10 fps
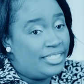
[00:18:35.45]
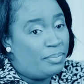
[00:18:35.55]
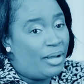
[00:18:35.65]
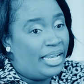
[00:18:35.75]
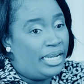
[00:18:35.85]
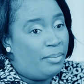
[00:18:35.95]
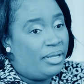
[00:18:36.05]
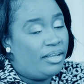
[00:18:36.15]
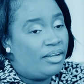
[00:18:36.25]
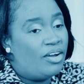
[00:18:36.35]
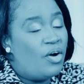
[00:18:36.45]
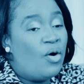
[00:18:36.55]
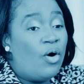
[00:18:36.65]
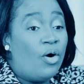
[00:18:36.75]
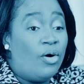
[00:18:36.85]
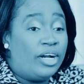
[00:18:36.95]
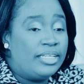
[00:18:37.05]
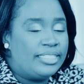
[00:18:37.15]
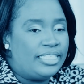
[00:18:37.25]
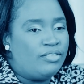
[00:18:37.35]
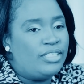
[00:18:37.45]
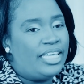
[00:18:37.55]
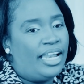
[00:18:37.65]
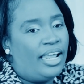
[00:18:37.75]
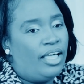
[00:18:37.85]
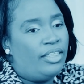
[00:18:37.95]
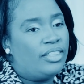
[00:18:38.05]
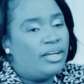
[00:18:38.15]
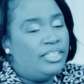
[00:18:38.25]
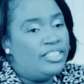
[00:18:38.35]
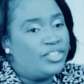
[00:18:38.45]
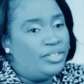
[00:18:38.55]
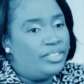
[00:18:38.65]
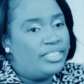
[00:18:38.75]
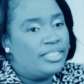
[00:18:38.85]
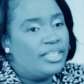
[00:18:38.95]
to the pandemic or safety and health concerns.